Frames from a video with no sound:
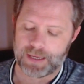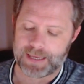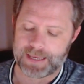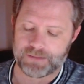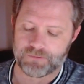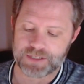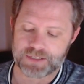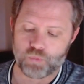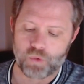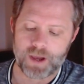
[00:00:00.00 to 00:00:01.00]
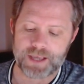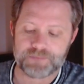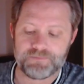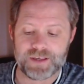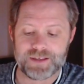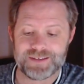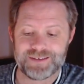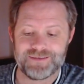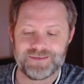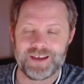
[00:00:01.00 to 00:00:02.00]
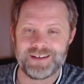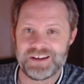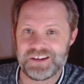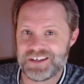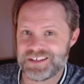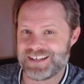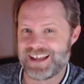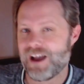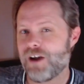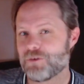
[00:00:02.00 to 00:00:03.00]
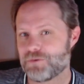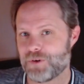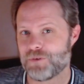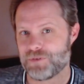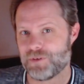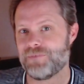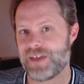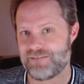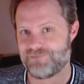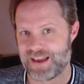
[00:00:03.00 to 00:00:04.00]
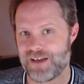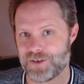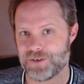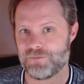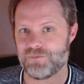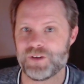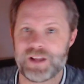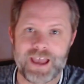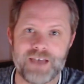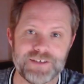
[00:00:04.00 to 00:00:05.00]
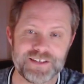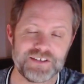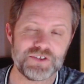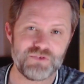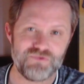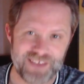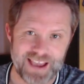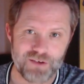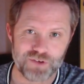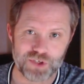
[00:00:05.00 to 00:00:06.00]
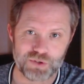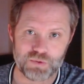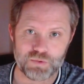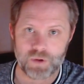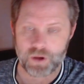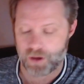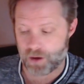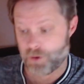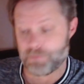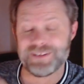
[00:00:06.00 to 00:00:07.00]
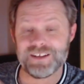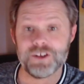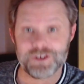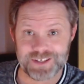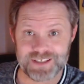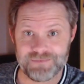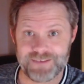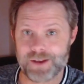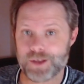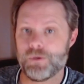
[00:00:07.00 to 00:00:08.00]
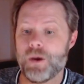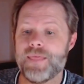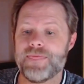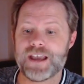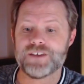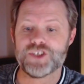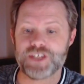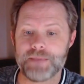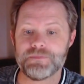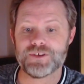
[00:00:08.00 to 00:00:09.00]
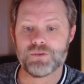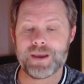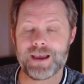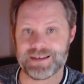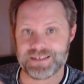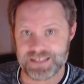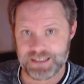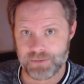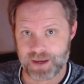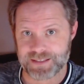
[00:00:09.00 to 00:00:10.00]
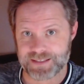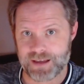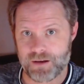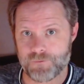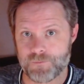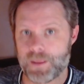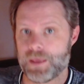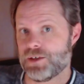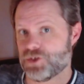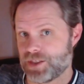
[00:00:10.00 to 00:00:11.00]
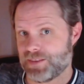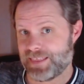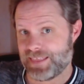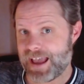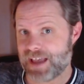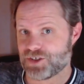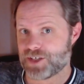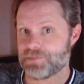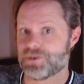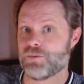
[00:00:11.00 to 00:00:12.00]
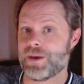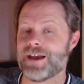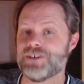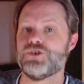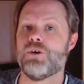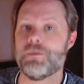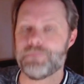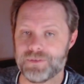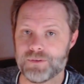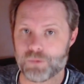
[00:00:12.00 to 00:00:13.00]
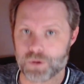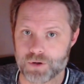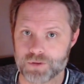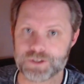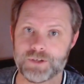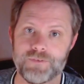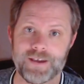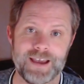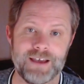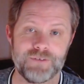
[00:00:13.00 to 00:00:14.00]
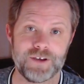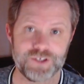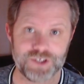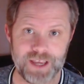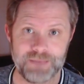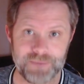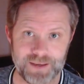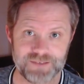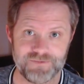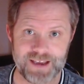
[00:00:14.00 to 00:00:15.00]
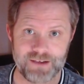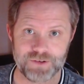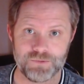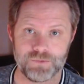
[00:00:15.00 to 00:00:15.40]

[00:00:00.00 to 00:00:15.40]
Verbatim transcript: And the reason why is because identity is an outgrowth of that value. When I have a sense of value or a particular sense of value, that shapes the way I see myself. And that shapes the way I show up in the world. So if I have a shame based value,